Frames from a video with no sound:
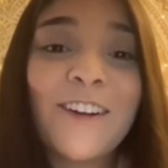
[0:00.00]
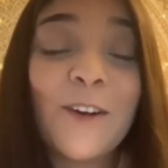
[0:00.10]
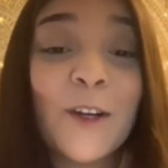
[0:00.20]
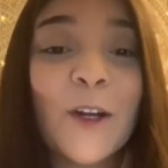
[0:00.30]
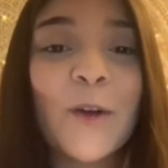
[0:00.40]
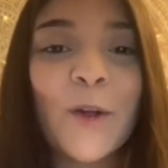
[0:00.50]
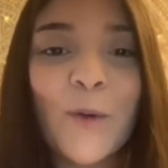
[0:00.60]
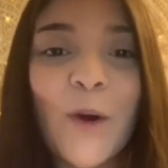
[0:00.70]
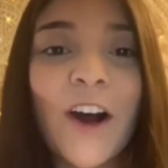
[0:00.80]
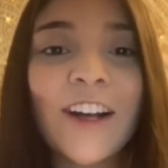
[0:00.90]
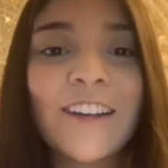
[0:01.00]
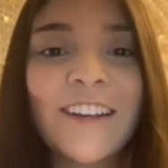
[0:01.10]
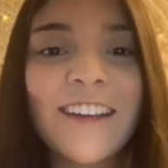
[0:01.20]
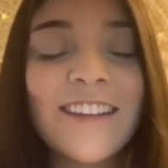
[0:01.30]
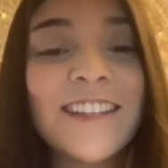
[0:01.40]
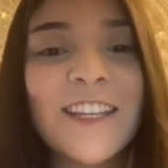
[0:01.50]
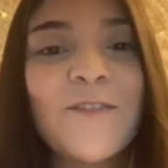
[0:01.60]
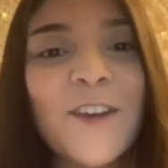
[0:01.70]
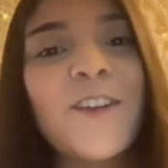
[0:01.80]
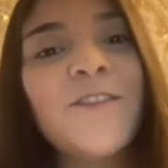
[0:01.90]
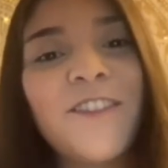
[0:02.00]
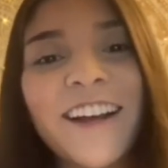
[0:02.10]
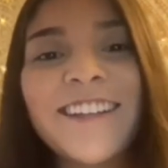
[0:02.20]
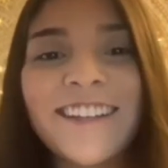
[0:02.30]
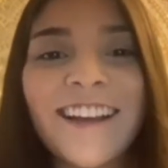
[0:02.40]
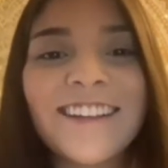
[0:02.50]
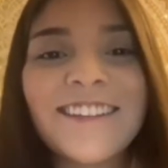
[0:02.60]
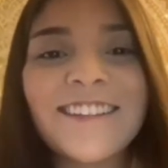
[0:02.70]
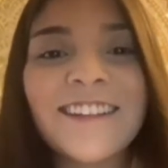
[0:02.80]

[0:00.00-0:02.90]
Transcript: or go on a walk and see if you can find a nest.